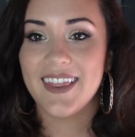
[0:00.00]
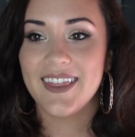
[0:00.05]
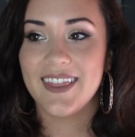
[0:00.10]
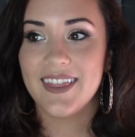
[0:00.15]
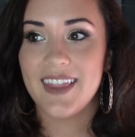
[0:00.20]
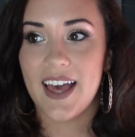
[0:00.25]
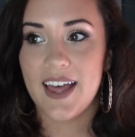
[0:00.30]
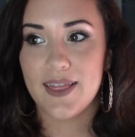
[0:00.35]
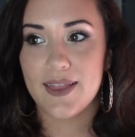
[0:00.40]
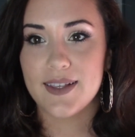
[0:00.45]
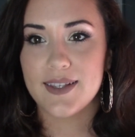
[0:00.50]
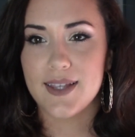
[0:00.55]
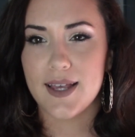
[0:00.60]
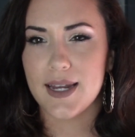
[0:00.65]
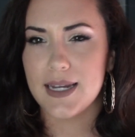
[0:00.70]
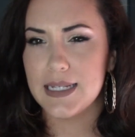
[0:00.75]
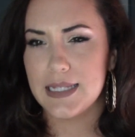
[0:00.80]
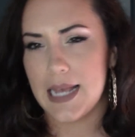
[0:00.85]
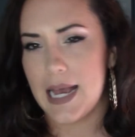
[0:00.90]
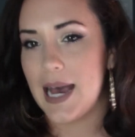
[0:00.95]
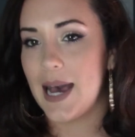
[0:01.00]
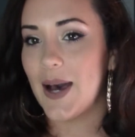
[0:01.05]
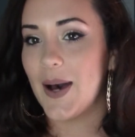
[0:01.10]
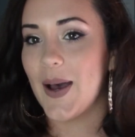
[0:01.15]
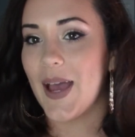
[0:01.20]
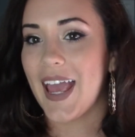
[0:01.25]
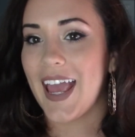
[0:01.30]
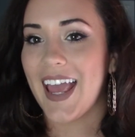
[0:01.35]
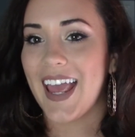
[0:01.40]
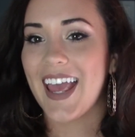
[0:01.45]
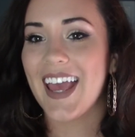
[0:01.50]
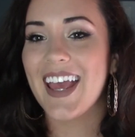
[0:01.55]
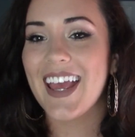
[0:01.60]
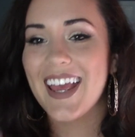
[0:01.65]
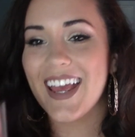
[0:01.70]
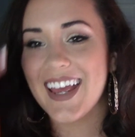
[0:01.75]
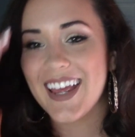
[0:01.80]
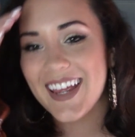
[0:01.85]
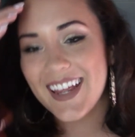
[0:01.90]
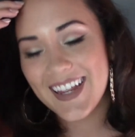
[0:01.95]
that the sun is out,
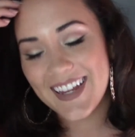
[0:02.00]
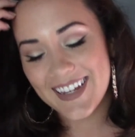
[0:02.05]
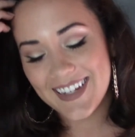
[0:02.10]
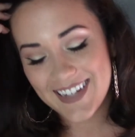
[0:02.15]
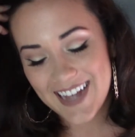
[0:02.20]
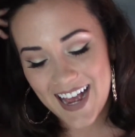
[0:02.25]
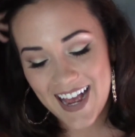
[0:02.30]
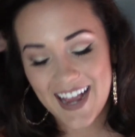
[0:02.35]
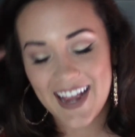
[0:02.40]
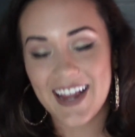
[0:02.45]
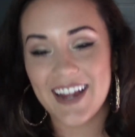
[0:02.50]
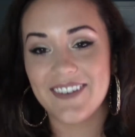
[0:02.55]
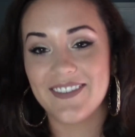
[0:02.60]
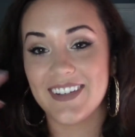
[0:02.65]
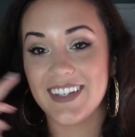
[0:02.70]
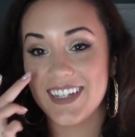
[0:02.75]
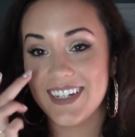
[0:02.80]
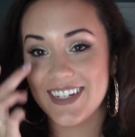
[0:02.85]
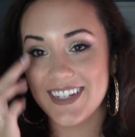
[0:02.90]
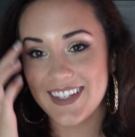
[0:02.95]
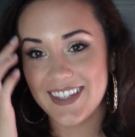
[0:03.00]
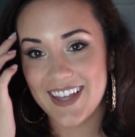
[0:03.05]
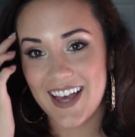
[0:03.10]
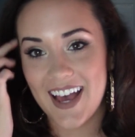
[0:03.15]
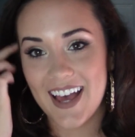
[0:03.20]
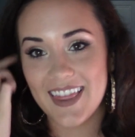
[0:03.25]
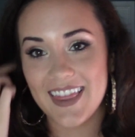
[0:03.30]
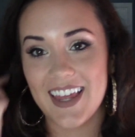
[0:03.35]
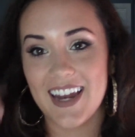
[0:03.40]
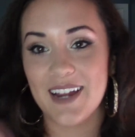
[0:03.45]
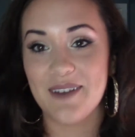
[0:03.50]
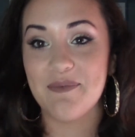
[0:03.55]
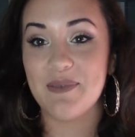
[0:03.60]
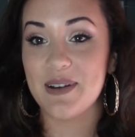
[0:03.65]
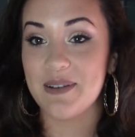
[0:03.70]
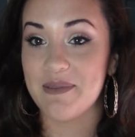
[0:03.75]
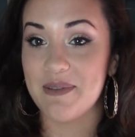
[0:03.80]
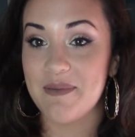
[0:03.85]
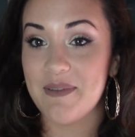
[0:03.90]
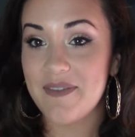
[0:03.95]
and I really just thought that I'd
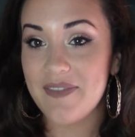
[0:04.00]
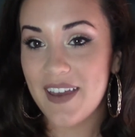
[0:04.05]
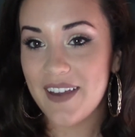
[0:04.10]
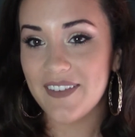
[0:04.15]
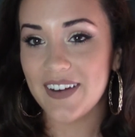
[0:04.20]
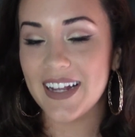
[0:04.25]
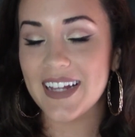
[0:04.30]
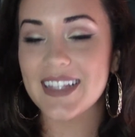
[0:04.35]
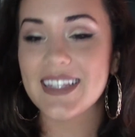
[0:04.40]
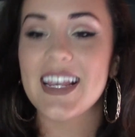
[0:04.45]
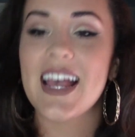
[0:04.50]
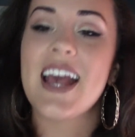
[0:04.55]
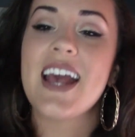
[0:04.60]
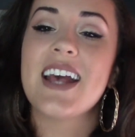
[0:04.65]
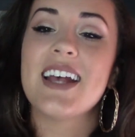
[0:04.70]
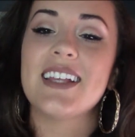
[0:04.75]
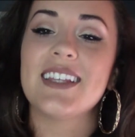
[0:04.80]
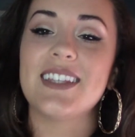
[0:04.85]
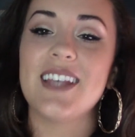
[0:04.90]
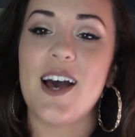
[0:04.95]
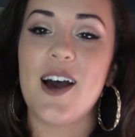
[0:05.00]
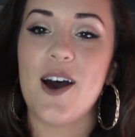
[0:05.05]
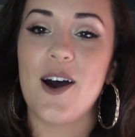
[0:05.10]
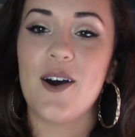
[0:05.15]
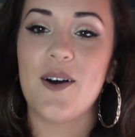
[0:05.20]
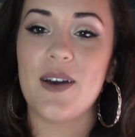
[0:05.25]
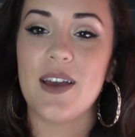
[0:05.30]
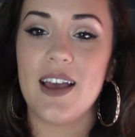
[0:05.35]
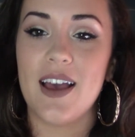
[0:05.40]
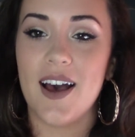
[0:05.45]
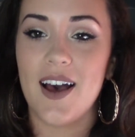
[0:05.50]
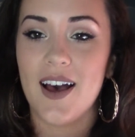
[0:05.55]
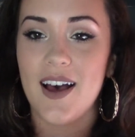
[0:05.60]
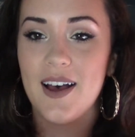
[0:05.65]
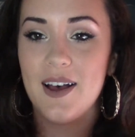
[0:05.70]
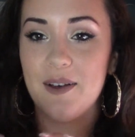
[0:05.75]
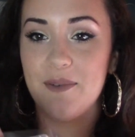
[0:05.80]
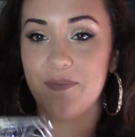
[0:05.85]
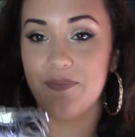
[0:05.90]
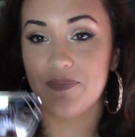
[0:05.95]
put them in my favorites. So
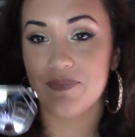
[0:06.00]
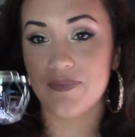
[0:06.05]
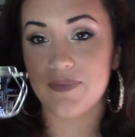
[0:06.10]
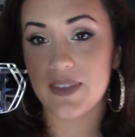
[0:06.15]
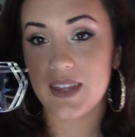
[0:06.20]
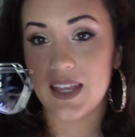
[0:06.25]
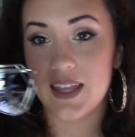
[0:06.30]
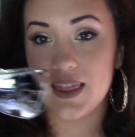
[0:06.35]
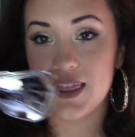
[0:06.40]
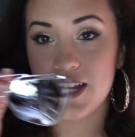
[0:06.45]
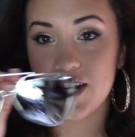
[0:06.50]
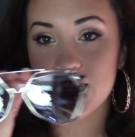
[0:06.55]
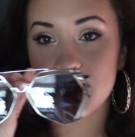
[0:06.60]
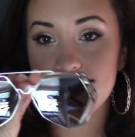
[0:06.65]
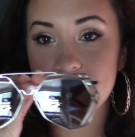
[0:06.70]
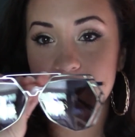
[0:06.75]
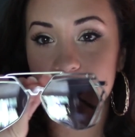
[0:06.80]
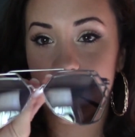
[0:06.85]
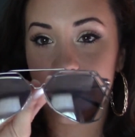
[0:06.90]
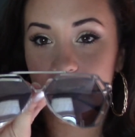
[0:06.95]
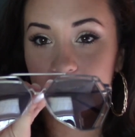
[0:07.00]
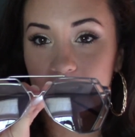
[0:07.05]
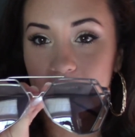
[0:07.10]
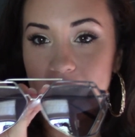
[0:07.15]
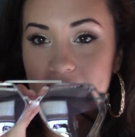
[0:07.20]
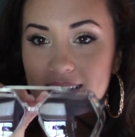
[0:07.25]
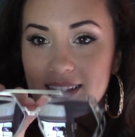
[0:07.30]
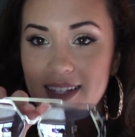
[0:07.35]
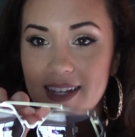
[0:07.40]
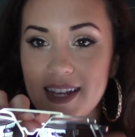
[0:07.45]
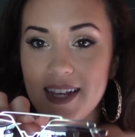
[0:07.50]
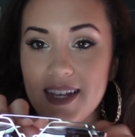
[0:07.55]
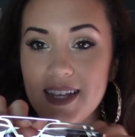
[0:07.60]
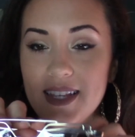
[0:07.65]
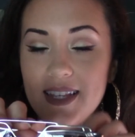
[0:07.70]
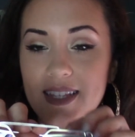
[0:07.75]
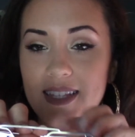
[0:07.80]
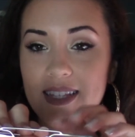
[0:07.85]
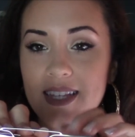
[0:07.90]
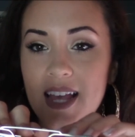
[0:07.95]
they're
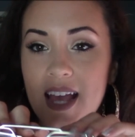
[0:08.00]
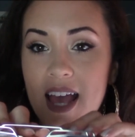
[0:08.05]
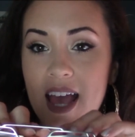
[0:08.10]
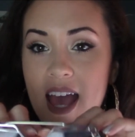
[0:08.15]
sunglasses.